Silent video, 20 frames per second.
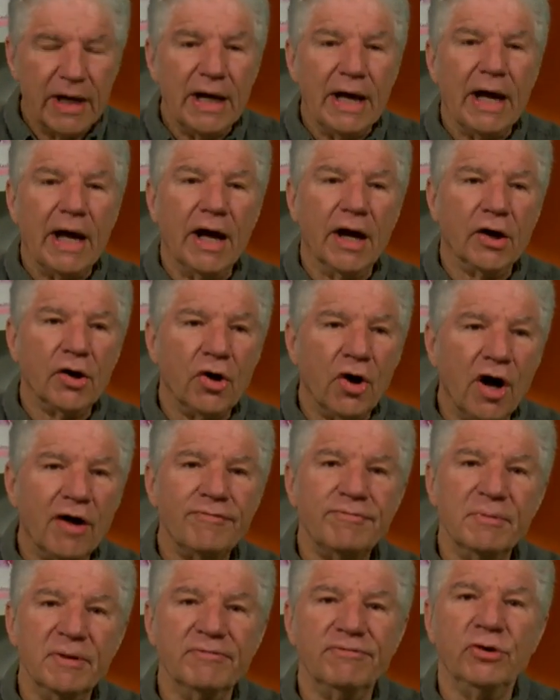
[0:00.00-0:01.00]
Uh,
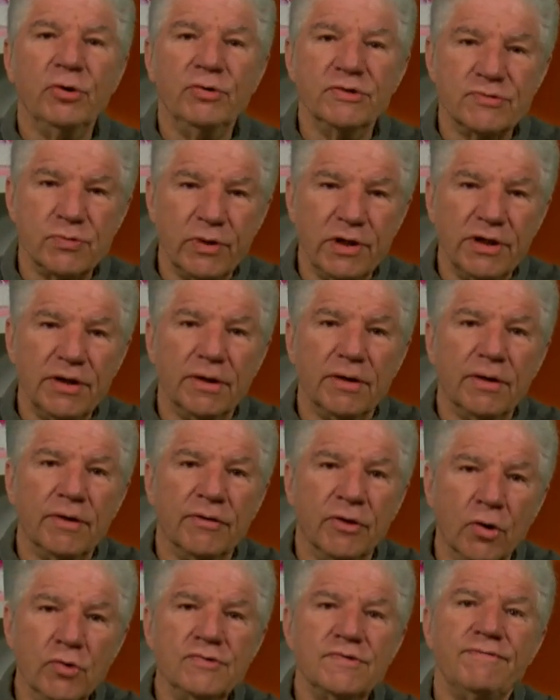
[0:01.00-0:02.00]
Kaufmann flu is when
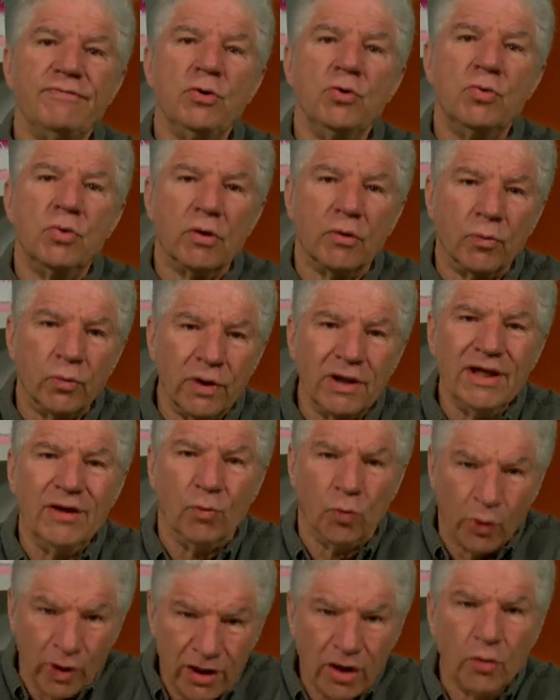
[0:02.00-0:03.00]
those of you who are really
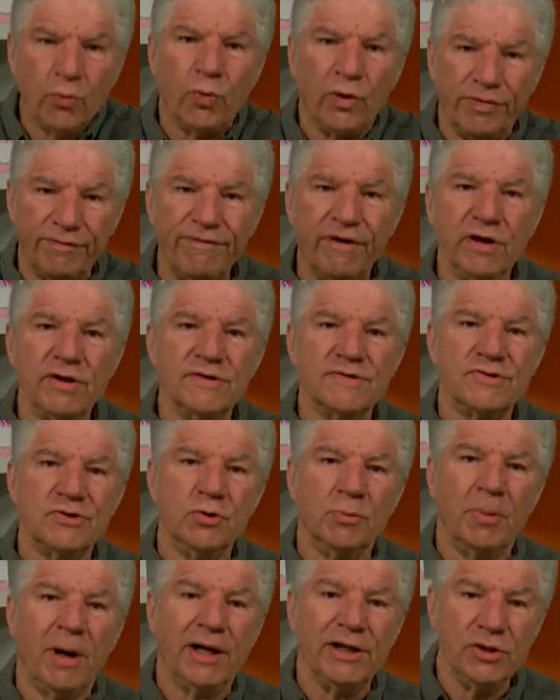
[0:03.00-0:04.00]
riddled with fungus in your
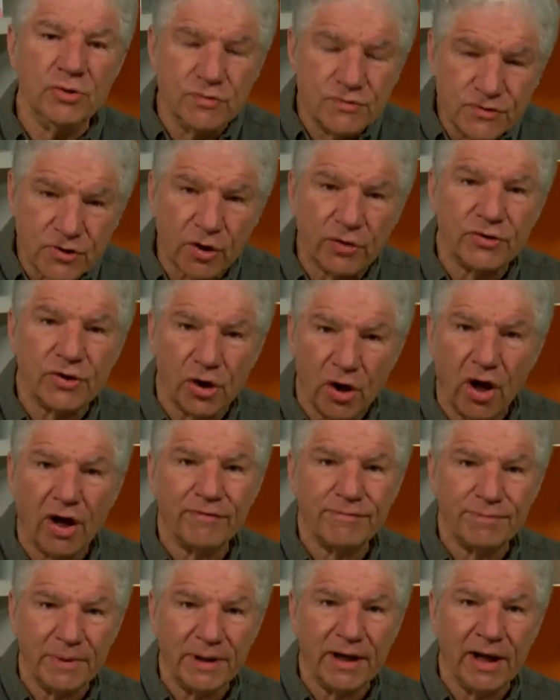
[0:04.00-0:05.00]
body, you start the
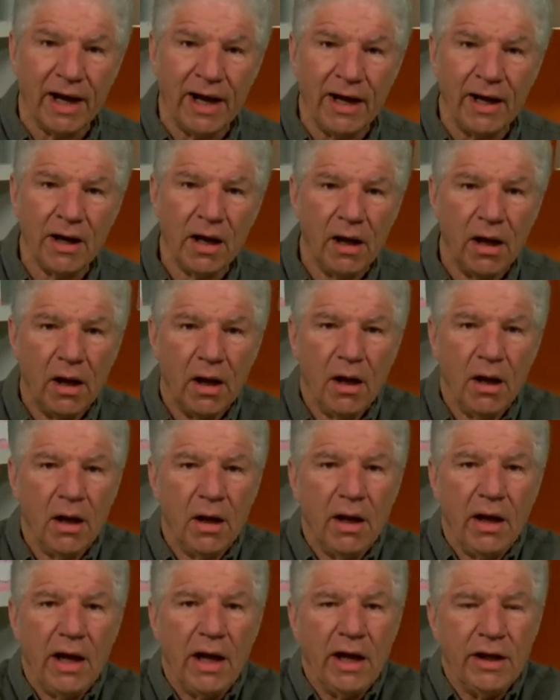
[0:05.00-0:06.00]
Kaufmann diet
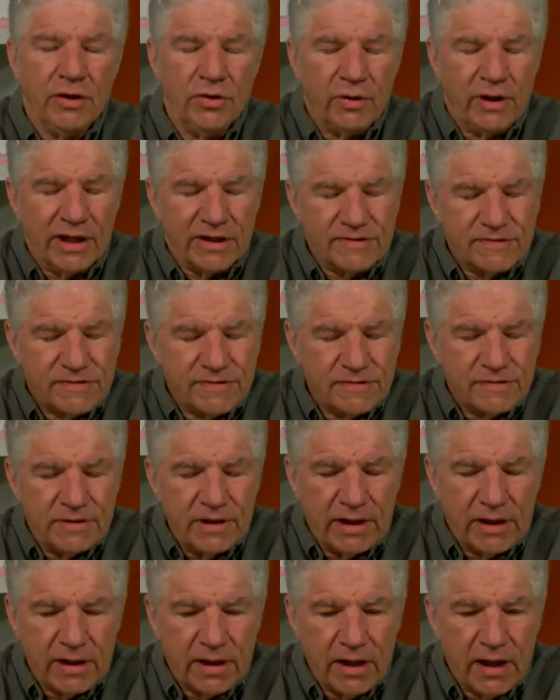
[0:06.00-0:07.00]
and you get
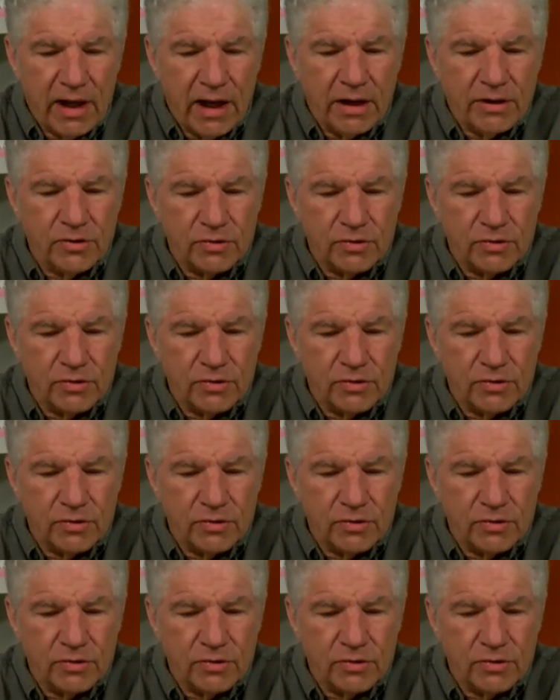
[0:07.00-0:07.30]
sick and your